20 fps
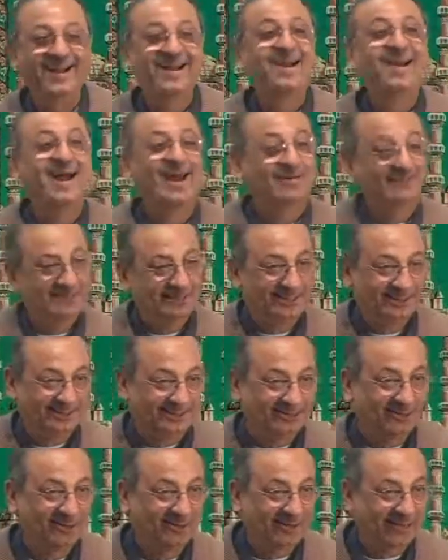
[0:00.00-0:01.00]
I'm just
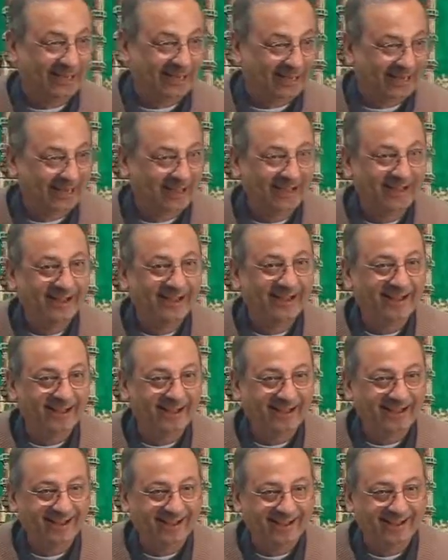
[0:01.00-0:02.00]
joking.
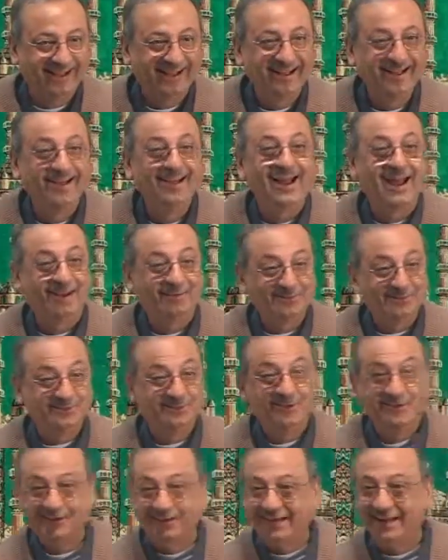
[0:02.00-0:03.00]
I'm
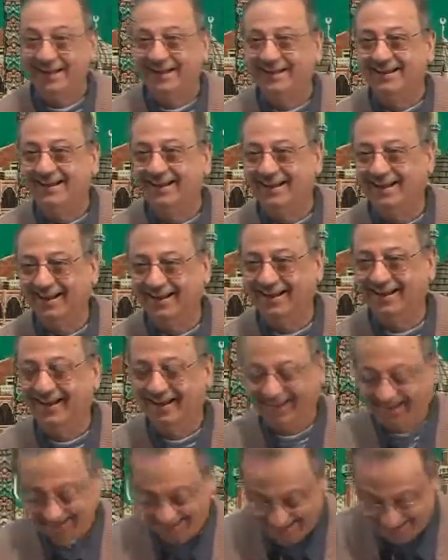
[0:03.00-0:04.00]
joking.
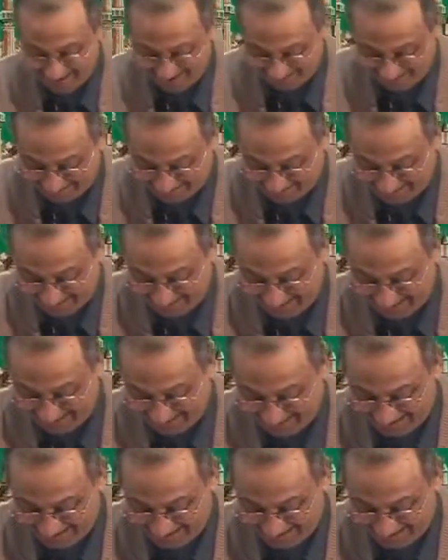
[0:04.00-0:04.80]
Okay.